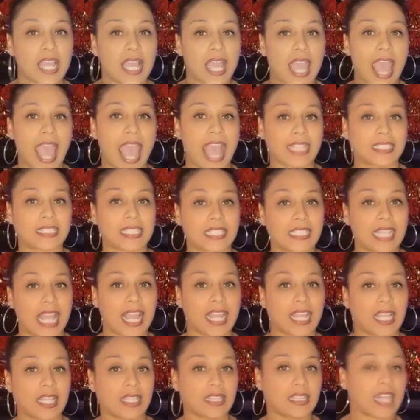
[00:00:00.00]
acted
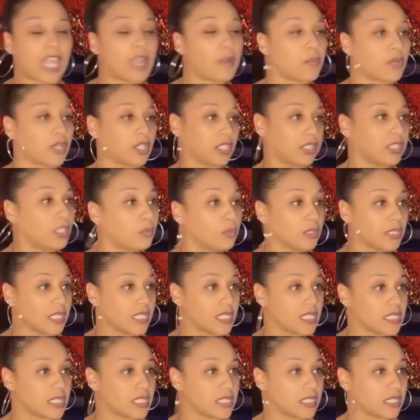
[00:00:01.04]
like they were
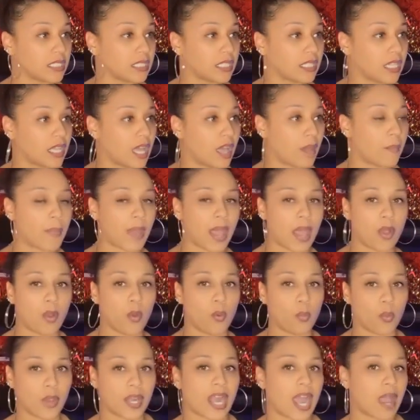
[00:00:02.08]
clueless about
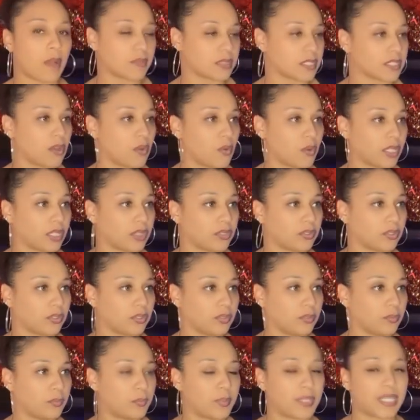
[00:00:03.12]
what I was going
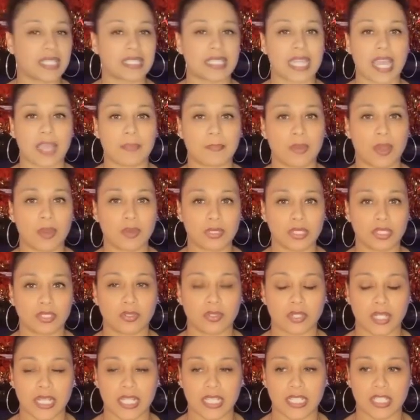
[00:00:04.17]
through because I posted
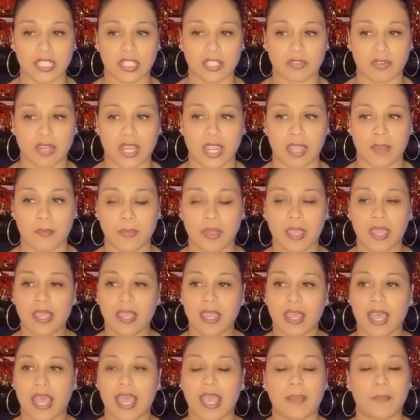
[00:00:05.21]
on Instagram.
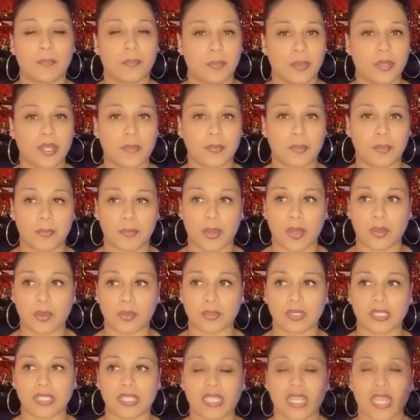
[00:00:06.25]
I put up a
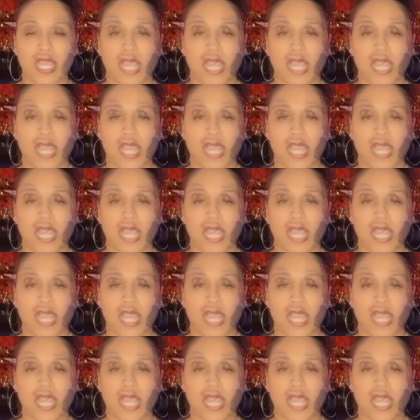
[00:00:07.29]
post